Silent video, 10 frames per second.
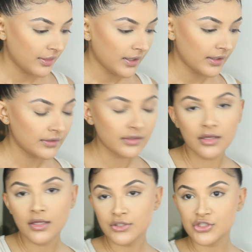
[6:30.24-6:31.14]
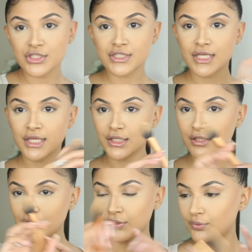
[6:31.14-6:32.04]
then just take a
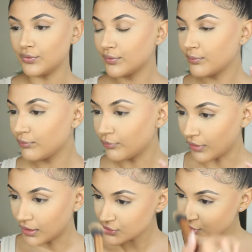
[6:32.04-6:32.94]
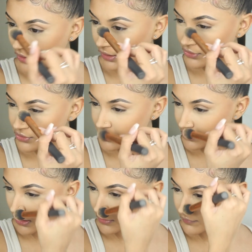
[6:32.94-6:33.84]
little brush and I just
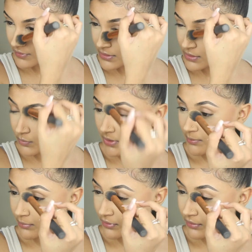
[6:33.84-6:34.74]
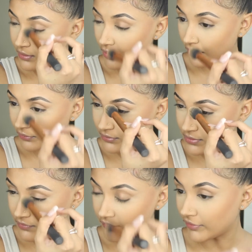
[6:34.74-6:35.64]
kind of sweep the nose
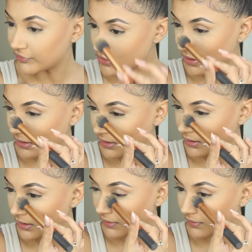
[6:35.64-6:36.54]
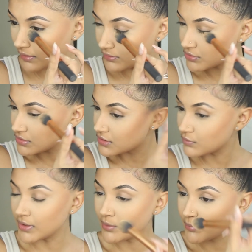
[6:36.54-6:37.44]
very gently and then just
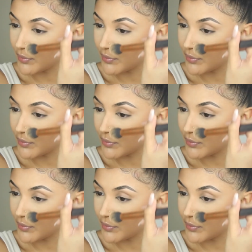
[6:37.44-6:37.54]
sweep.